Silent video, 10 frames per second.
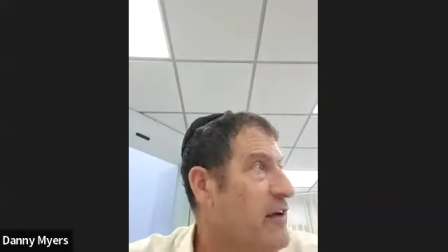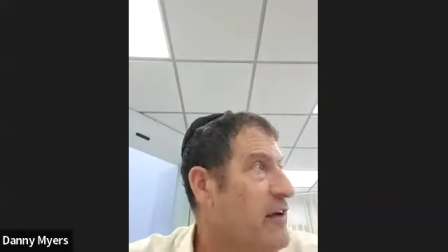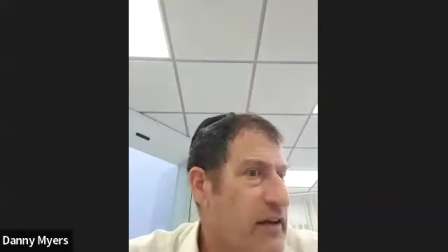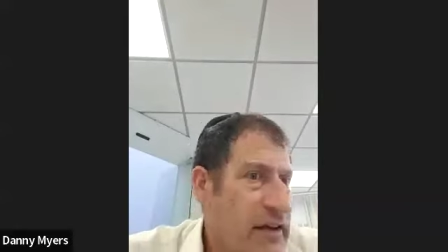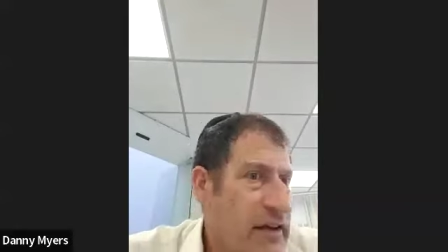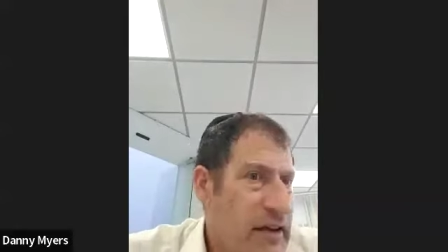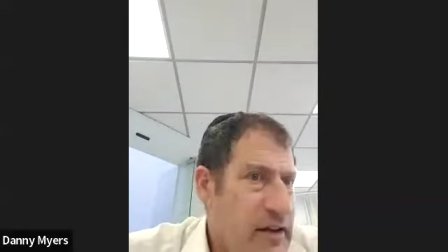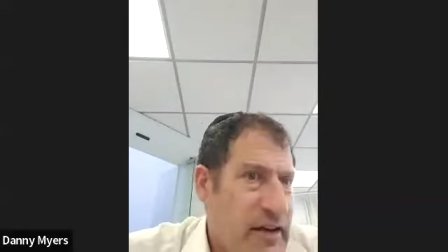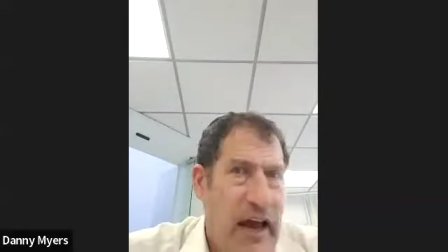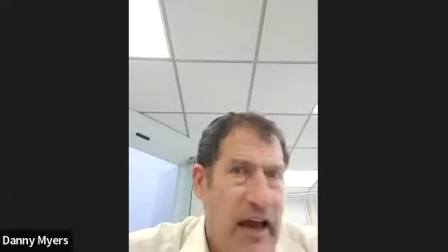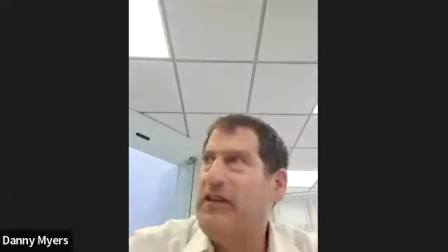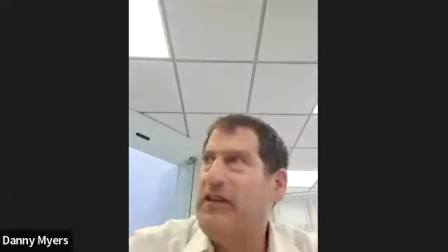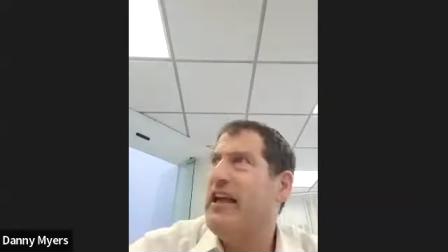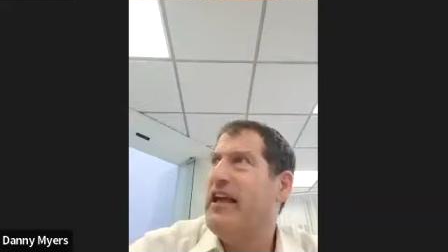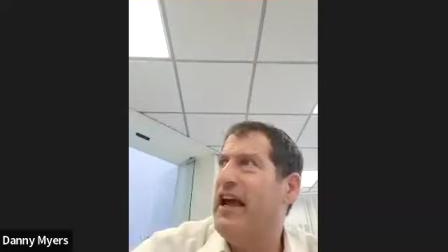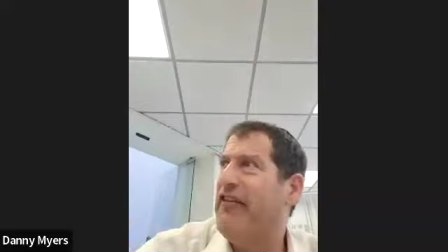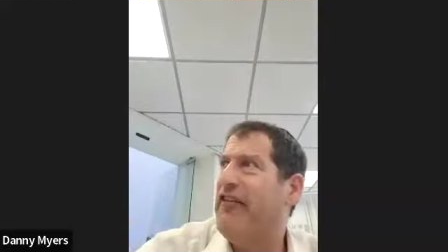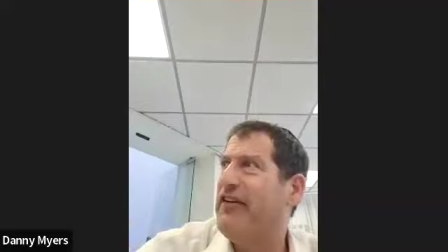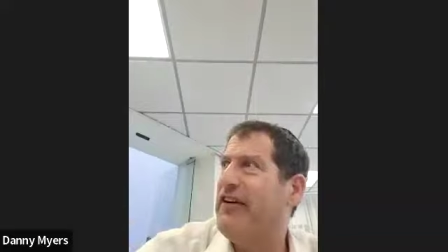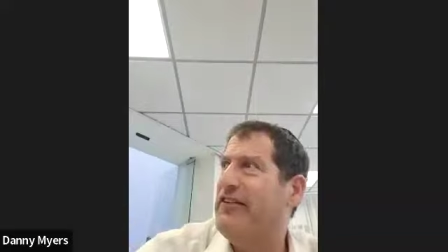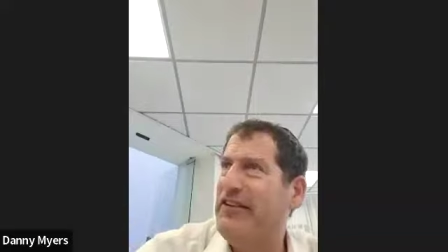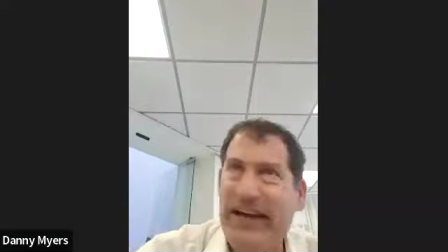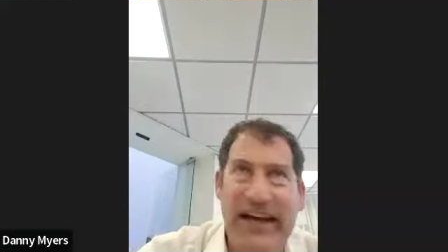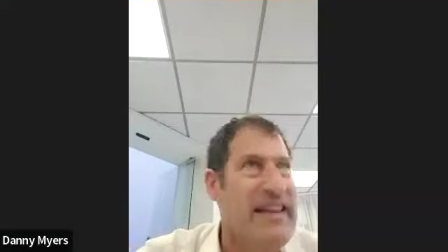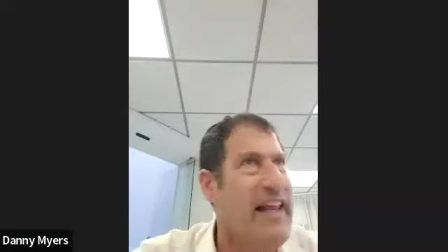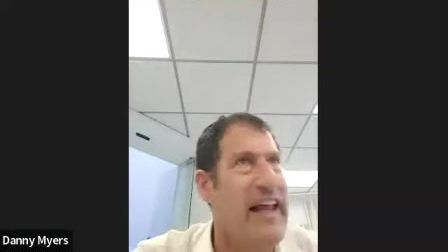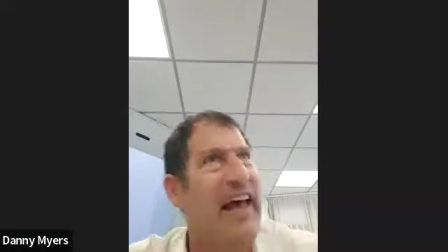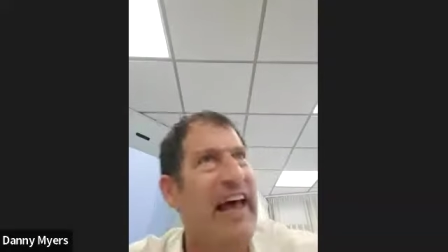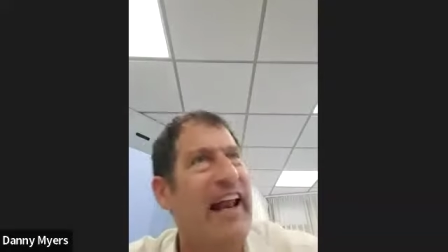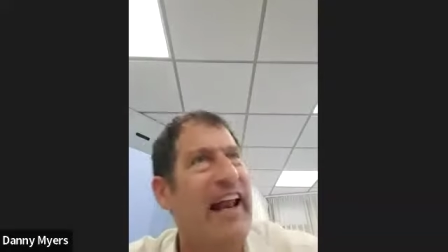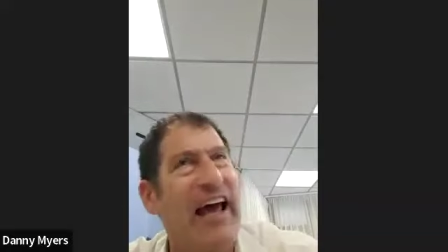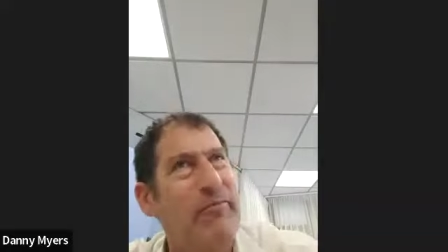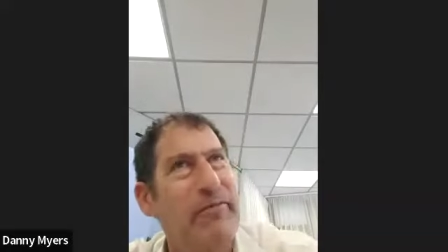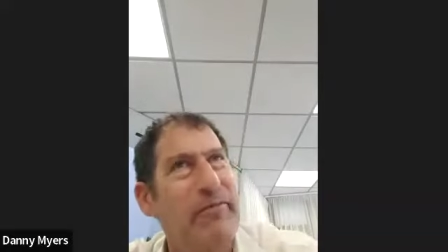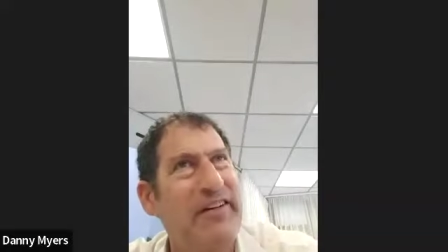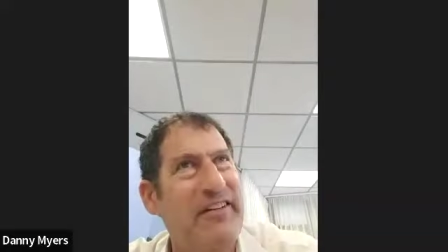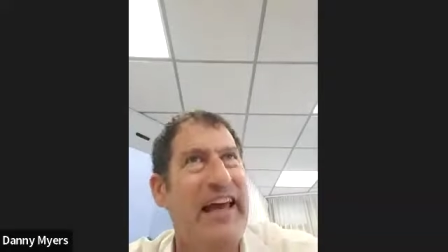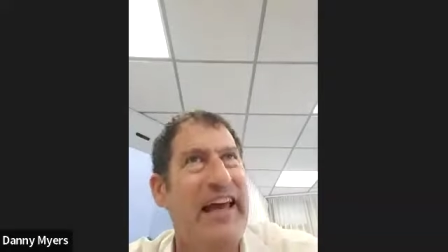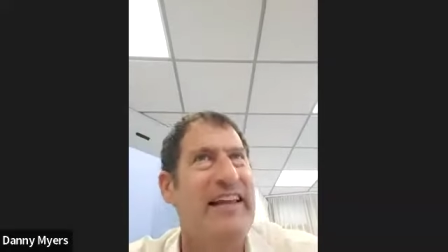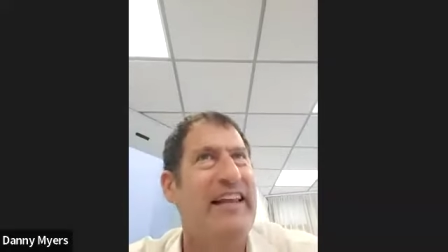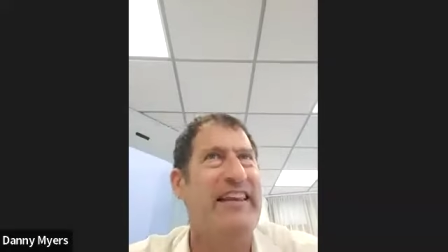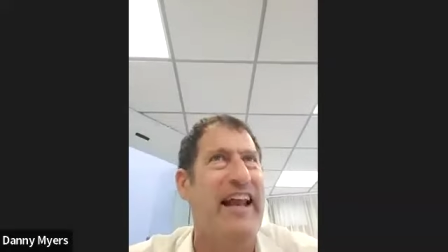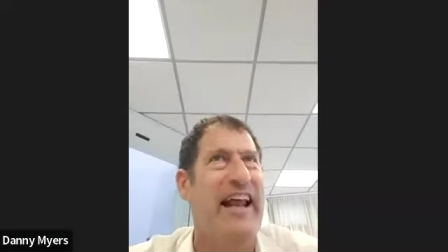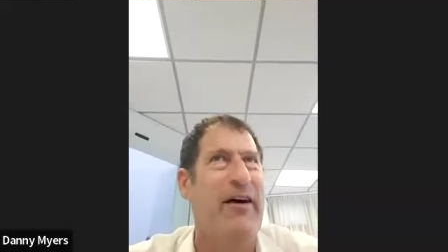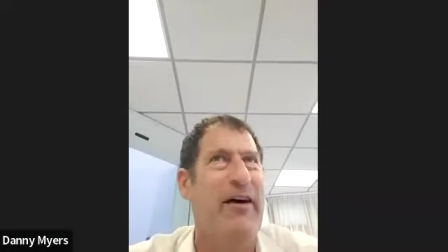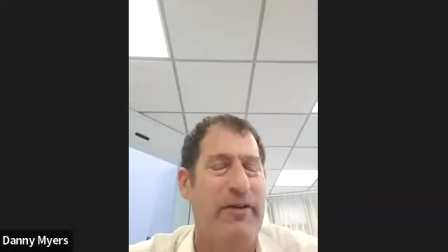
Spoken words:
you have to take care of it. You can't let that happen. You can't let that happen.